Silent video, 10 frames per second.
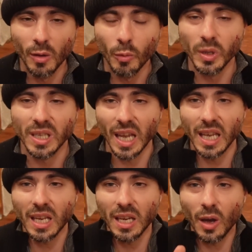We
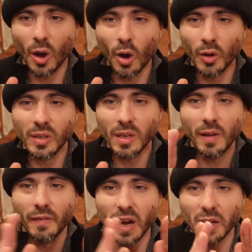take on
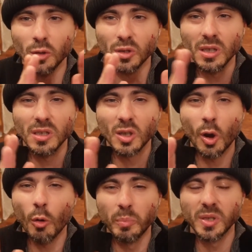various
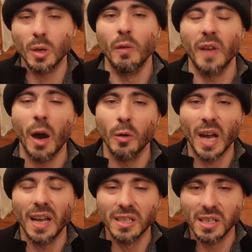scopes of
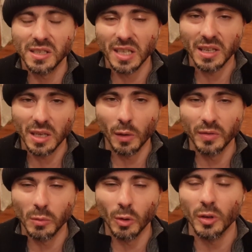our understanding of
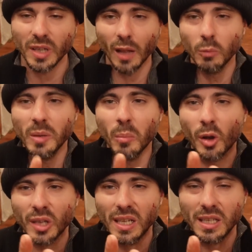the world and we
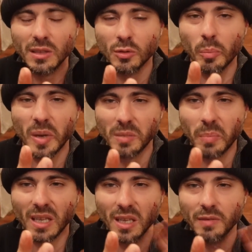model it through
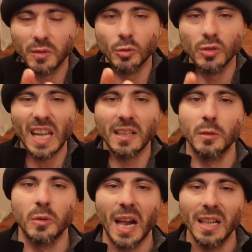perspective, through
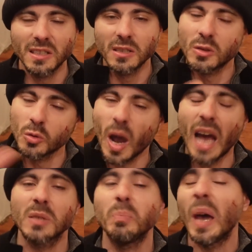tunnel realities, through
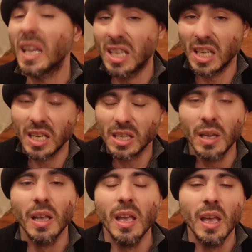aspecting it
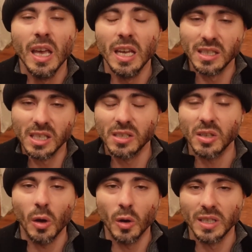in
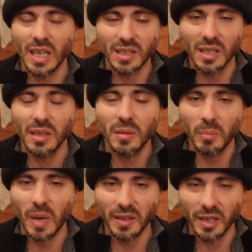this or another
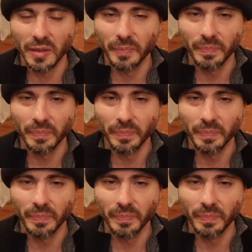manner.